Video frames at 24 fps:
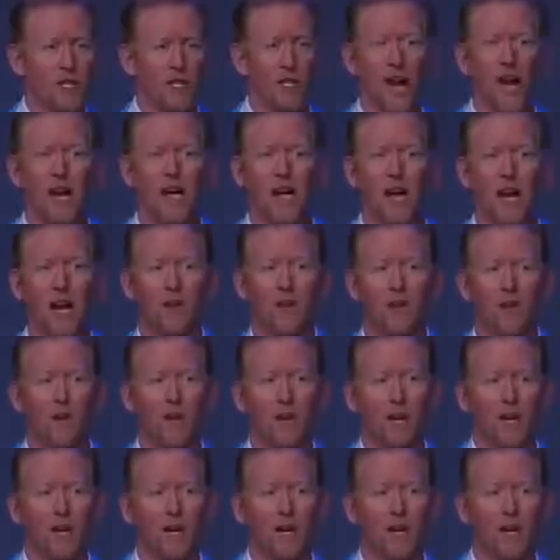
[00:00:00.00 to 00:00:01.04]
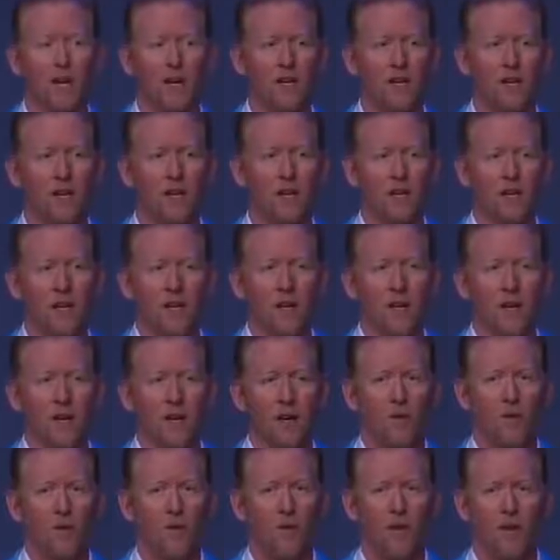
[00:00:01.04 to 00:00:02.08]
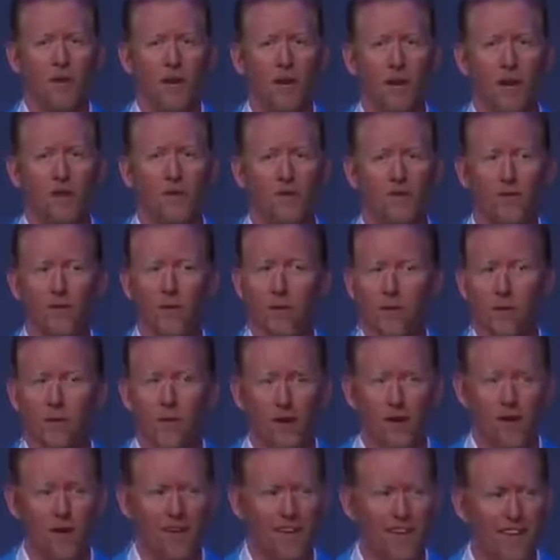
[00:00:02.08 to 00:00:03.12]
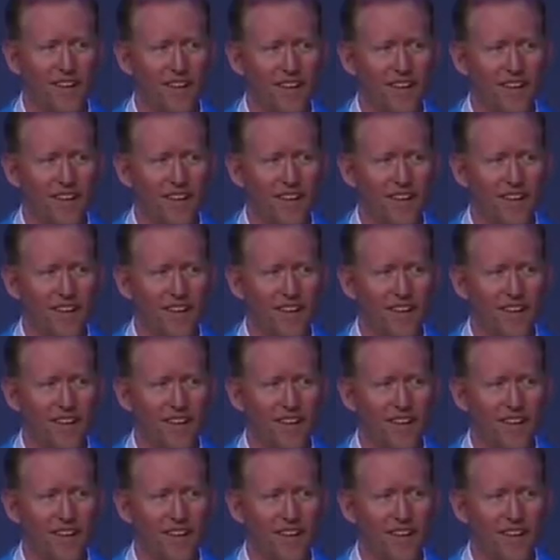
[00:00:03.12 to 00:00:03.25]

shot down on the way in. We're gonna run out of fuel